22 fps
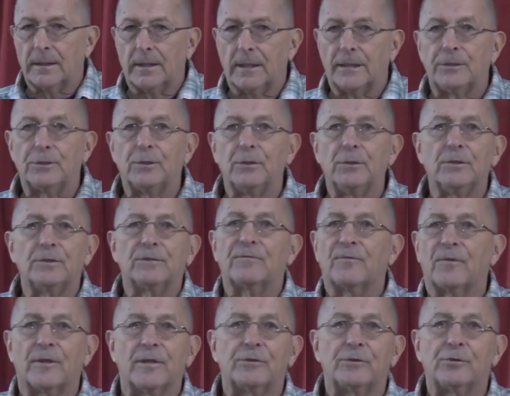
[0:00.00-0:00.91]
It's used
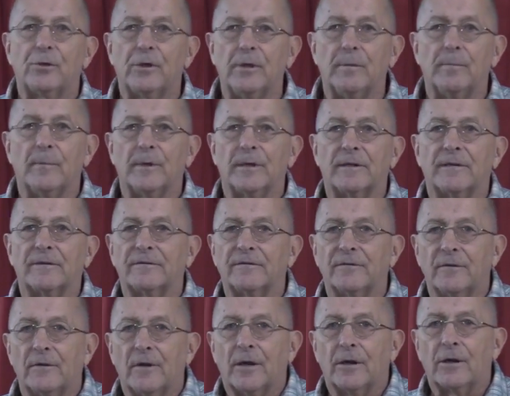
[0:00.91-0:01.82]
for the treatment
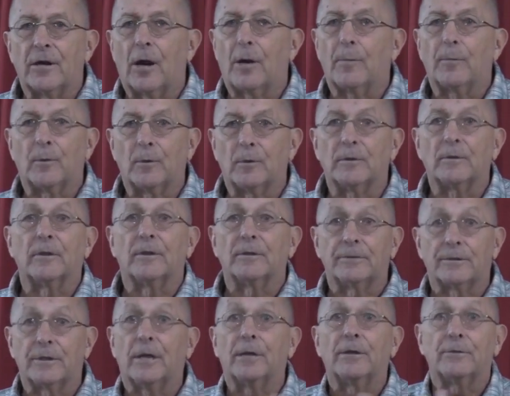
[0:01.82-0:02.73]
of
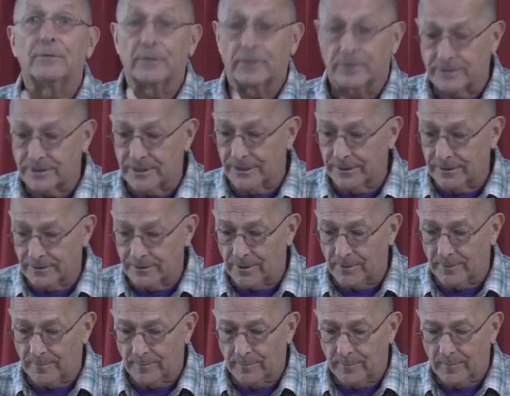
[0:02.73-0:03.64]
carpal tundral
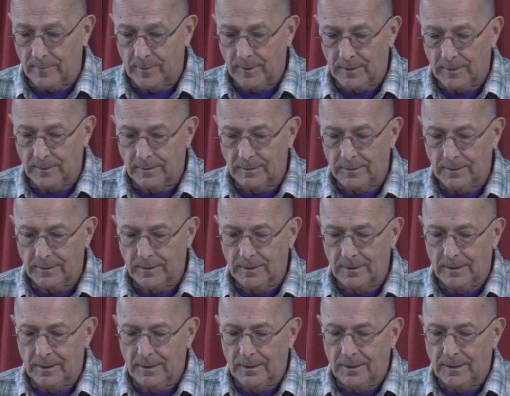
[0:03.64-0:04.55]
syndrome.
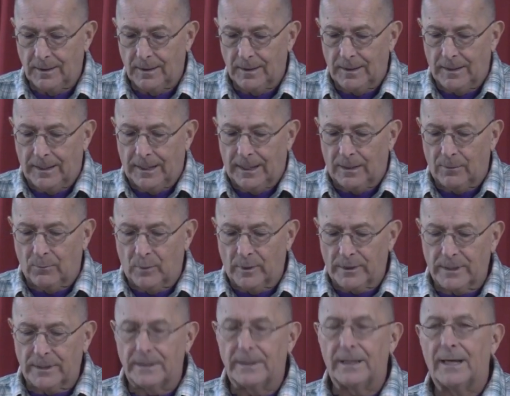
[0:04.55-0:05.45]
And
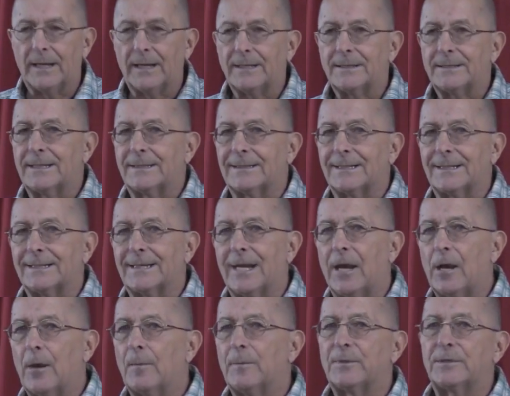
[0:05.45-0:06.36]
what it does is it
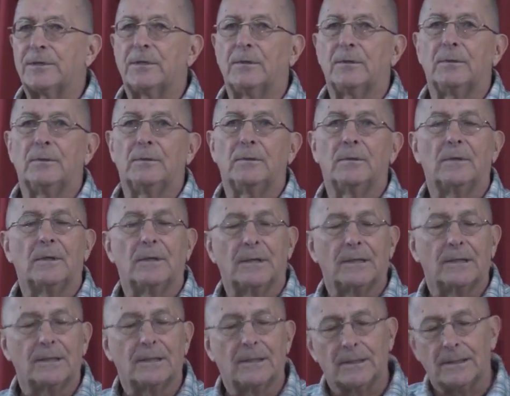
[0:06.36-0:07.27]
helps to
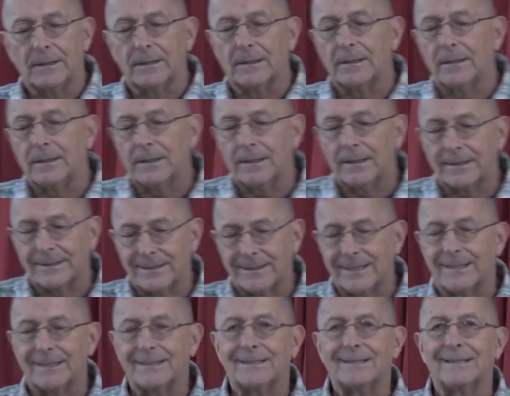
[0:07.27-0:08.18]
uh,
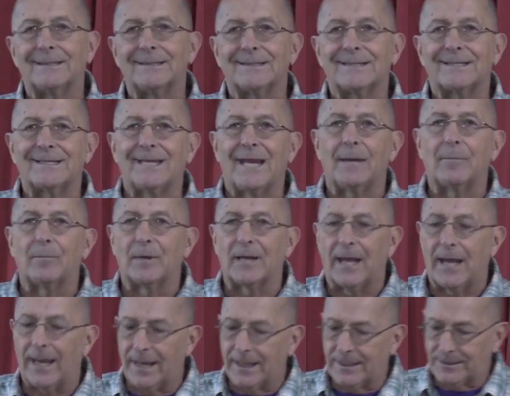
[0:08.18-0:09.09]
assist and
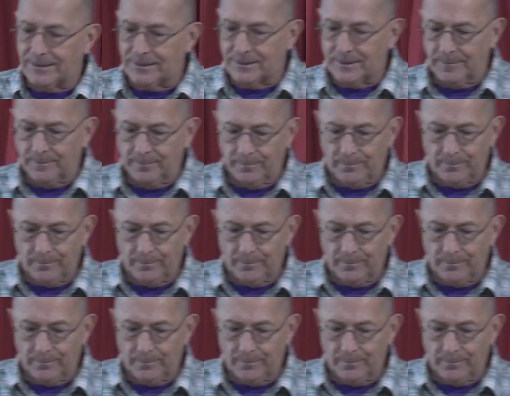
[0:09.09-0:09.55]
stabilize